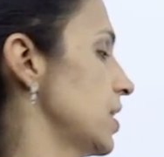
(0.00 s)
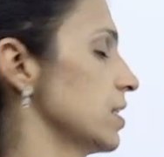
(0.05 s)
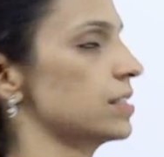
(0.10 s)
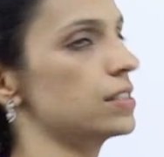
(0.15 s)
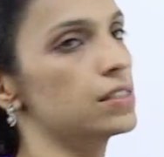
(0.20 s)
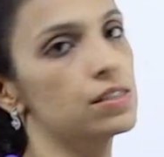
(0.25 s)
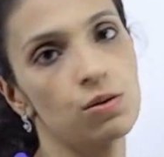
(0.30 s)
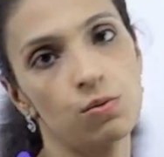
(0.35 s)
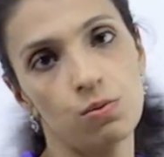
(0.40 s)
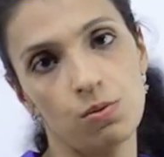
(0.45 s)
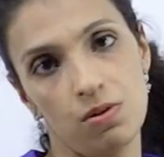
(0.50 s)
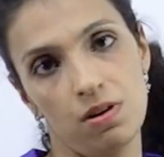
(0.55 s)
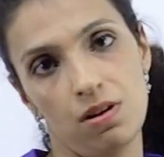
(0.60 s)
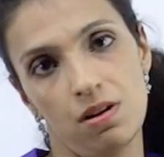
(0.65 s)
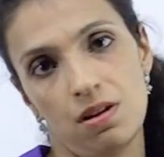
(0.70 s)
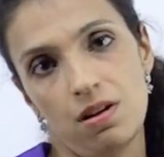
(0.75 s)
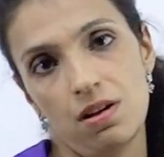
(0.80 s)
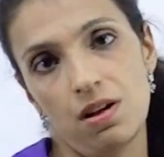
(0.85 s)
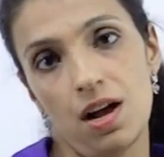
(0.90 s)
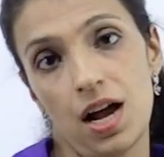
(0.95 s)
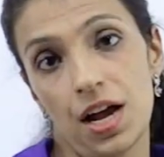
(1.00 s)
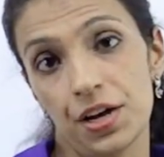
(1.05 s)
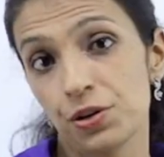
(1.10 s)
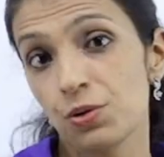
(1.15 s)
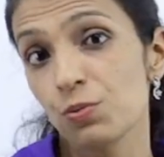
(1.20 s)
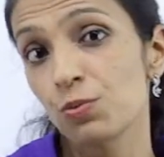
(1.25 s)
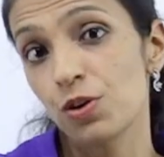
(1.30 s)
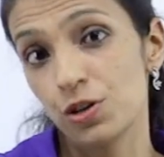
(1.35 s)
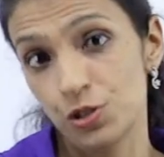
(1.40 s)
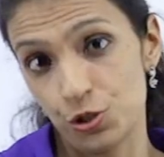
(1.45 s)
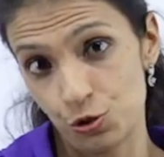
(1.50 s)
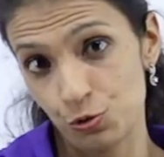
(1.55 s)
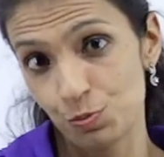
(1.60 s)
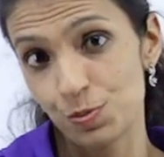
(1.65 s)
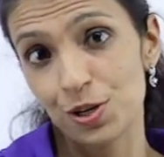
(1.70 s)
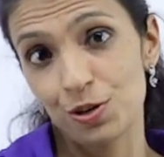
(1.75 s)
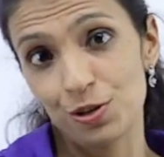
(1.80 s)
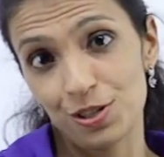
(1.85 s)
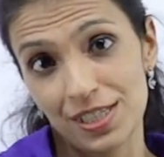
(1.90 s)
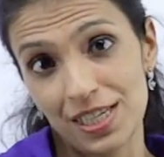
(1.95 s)
So I don't want to
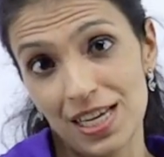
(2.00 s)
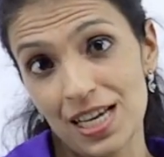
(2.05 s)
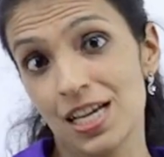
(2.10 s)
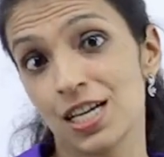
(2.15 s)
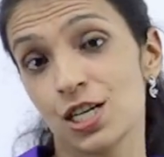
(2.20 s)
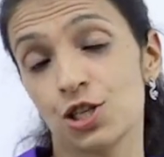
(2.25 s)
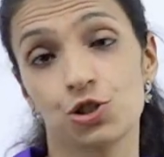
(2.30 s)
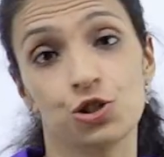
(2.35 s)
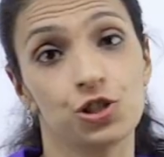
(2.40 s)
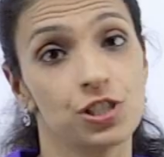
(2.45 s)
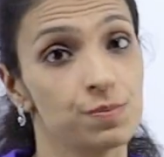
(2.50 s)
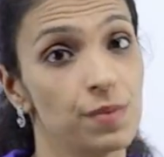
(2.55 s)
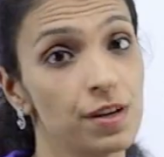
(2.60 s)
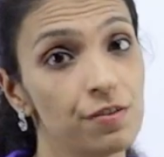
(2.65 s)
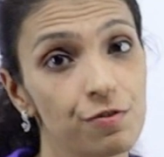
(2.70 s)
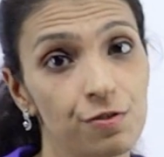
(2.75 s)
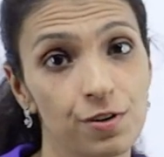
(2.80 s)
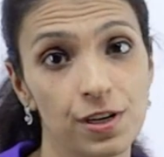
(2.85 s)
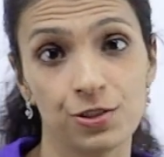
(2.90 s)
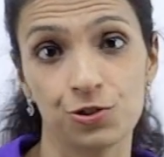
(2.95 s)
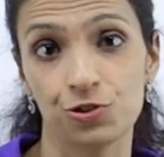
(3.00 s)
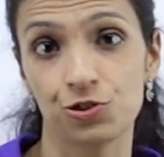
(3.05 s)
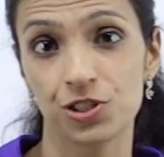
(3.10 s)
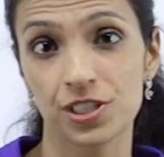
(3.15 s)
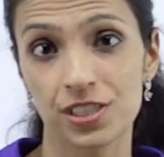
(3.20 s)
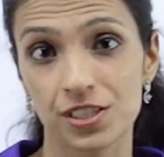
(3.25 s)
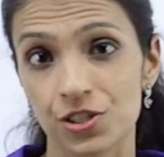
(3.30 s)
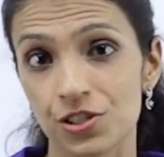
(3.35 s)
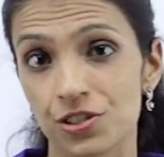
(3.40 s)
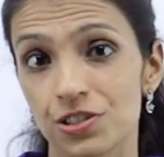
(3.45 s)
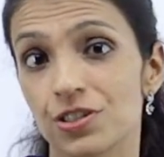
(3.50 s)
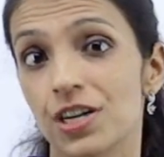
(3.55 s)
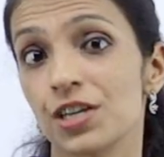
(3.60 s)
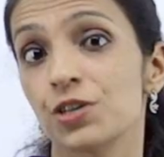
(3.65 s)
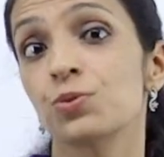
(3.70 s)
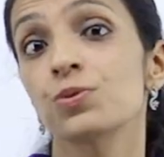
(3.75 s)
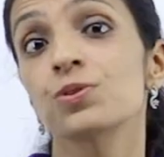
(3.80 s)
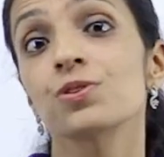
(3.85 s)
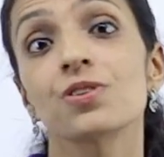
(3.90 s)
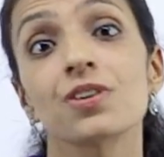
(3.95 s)
because she's my friend. She's dear. I
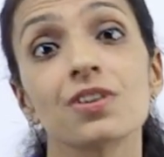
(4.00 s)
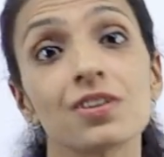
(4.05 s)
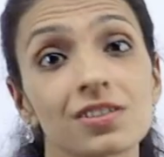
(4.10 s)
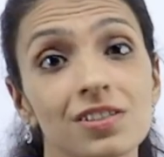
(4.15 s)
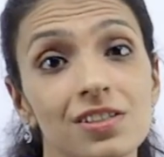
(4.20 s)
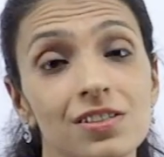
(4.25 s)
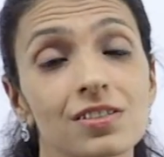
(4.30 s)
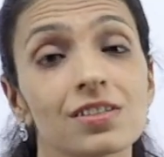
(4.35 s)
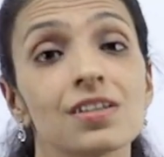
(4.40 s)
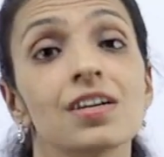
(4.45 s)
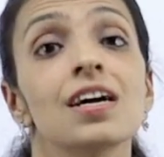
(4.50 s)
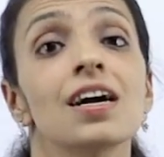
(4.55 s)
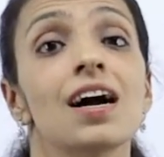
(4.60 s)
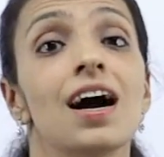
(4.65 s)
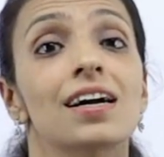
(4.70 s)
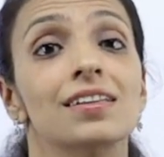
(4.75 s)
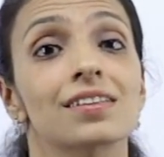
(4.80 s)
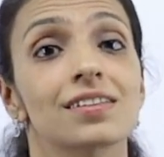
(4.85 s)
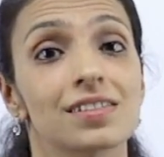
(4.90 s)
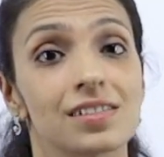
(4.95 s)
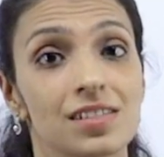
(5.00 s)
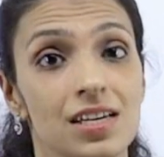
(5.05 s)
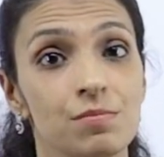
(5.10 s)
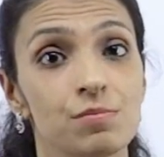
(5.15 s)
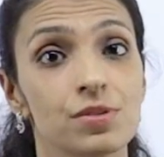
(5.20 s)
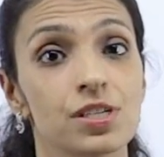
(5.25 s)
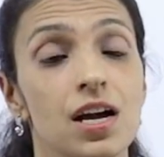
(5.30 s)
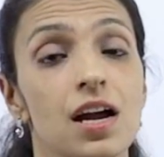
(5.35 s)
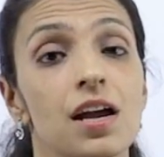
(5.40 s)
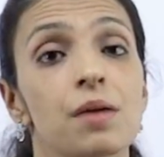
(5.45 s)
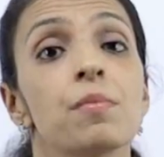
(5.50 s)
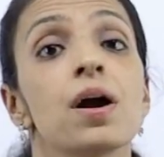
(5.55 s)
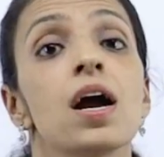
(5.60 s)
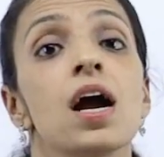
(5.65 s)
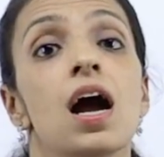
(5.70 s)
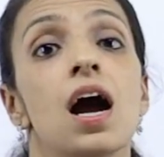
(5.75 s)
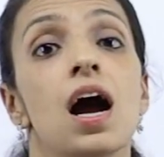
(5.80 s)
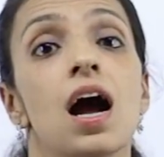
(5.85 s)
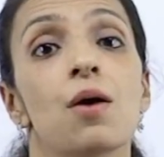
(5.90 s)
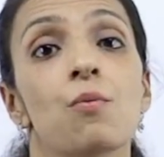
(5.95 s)
don't want to hurt her. At the same time,
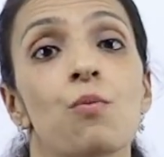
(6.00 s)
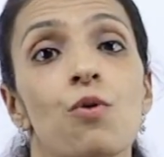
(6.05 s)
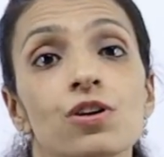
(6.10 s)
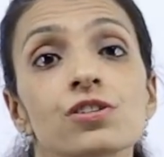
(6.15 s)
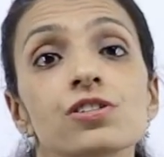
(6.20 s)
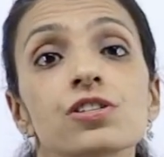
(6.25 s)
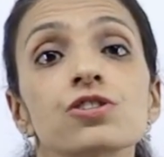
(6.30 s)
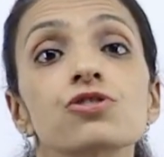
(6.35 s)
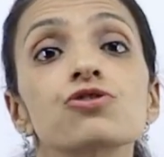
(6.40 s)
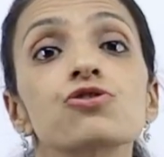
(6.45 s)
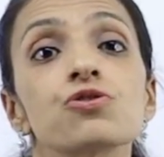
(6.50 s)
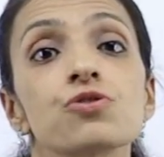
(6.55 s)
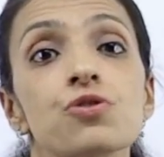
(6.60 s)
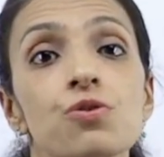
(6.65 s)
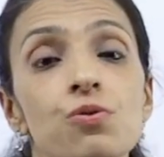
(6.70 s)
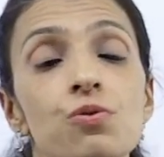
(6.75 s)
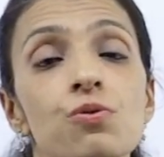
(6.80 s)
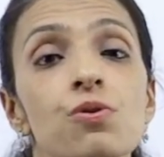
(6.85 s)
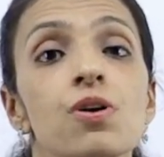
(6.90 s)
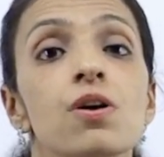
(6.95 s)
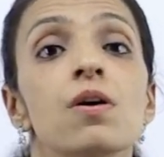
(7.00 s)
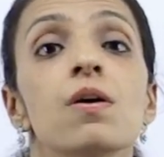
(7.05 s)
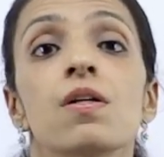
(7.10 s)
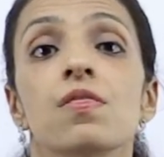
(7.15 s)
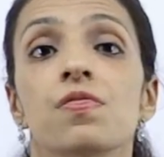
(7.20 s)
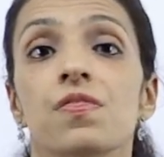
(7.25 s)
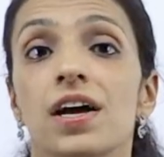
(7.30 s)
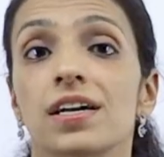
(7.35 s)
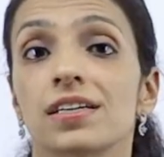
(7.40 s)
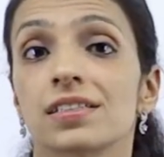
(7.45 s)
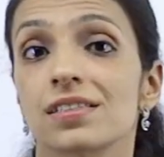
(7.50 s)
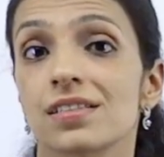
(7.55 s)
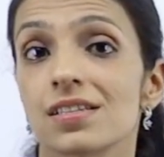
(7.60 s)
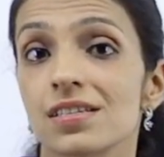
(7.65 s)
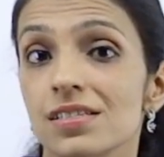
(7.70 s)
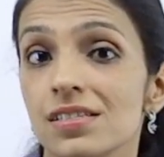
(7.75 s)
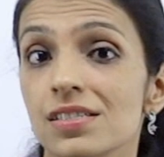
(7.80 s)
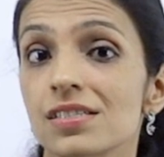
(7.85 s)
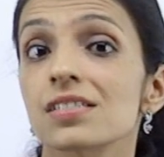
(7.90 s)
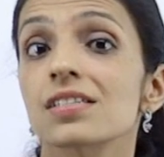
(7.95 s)
I want her to know that
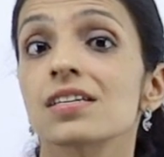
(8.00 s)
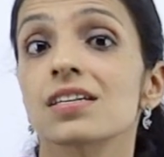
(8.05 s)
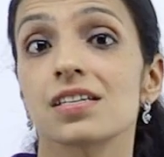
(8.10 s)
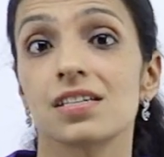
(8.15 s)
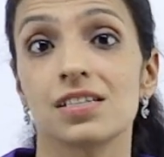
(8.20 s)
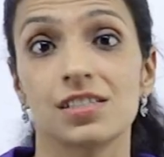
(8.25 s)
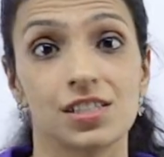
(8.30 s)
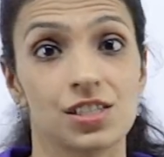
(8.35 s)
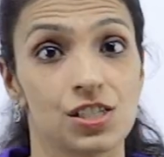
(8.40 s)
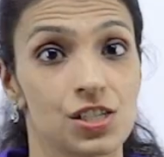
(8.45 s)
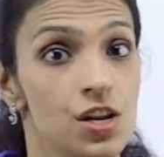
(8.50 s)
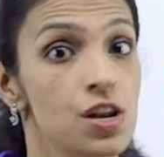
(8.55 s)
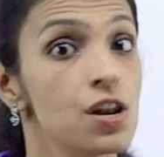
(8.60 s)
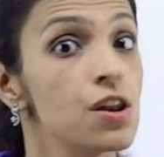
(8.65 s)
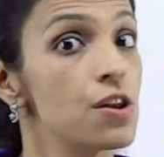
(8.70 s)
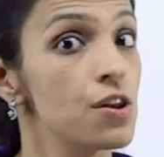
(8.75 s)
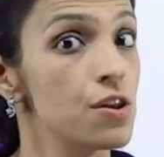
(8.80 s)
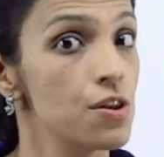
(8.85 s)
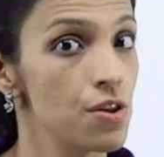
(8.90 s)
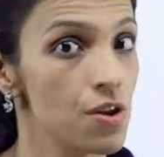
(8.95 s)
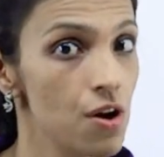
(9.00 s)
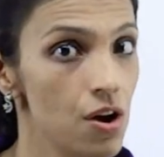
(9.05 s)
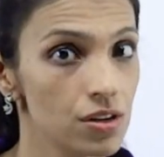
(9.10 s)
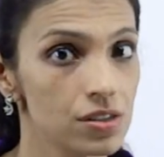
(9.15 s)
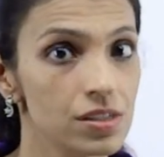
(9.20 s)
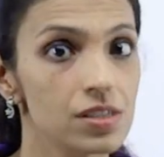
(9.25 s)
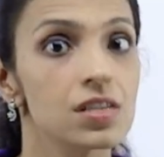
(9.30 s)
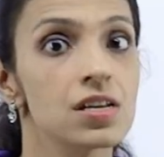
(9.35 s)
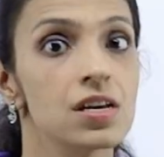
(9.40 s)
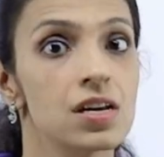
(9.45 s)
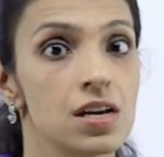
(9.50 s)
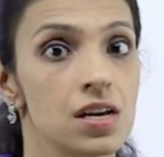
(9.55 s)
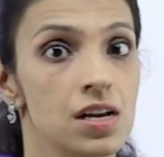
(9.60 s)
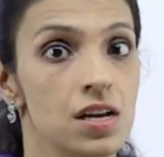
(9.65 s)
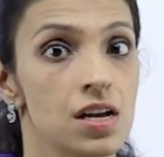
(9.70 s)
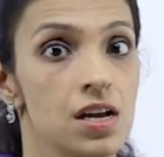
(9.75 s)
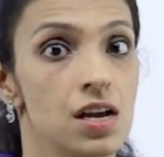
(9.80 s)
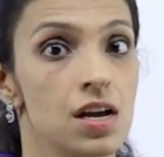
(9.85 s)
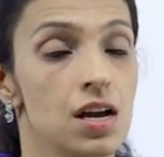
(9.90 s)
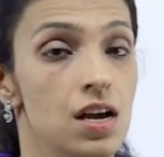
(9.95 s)
this is not,
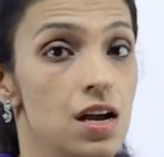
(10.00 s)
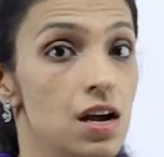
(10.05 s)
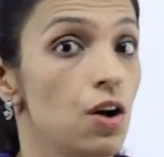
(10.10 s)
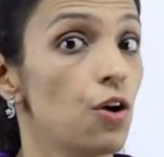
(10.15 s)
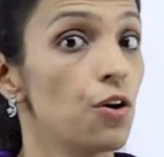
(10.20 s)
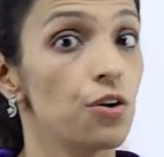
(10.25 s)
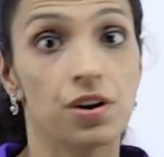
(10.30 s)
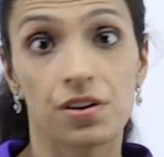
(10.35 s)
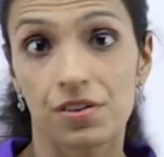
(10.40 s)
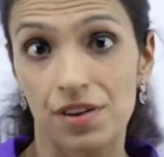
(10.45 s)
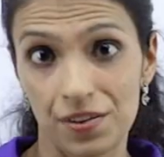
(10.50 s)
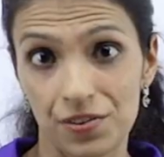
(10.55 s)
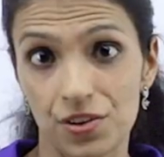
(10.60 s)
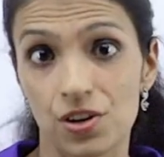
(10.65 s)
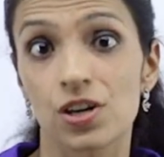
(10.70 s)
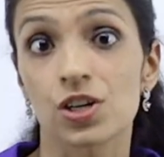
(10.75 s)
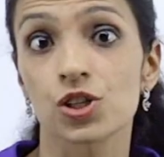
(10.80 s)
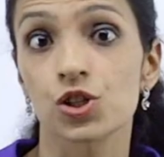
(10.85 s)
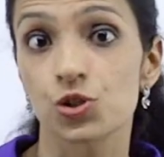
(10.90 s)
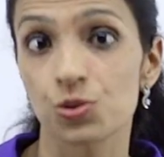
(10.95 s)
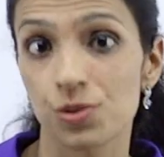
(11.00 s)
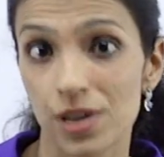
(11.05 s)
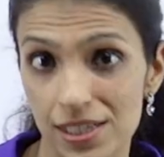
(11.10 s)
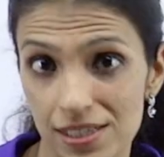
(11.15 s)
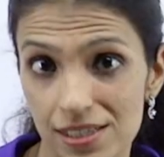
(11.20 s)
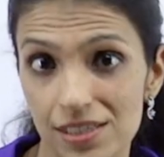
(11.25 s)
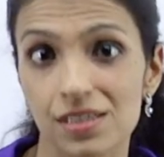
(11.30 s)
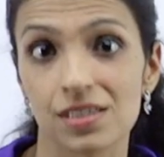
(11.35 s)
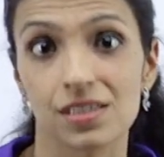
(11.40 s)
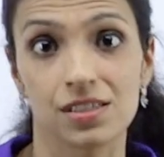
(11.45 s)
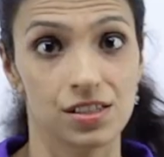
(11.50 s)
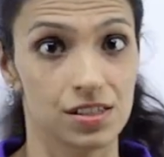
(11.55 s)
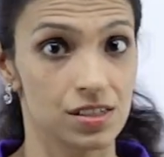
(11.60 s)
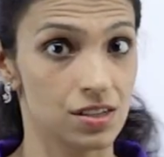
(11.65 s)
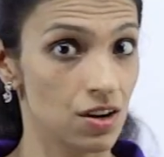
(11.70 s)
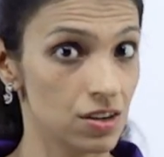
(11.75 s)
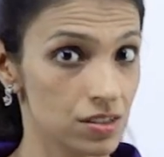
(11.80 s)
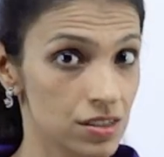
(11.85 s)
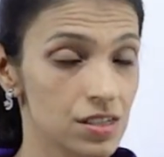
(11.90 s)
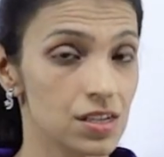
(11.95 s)
or rather her dress is
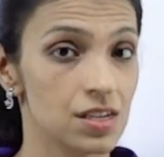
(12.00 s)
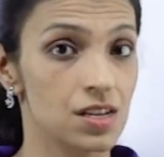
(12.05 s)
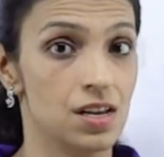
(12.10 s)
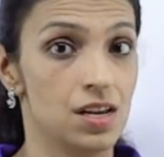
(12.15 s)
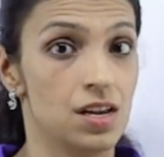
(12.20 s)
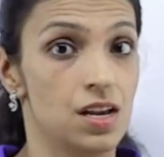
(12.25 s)
not,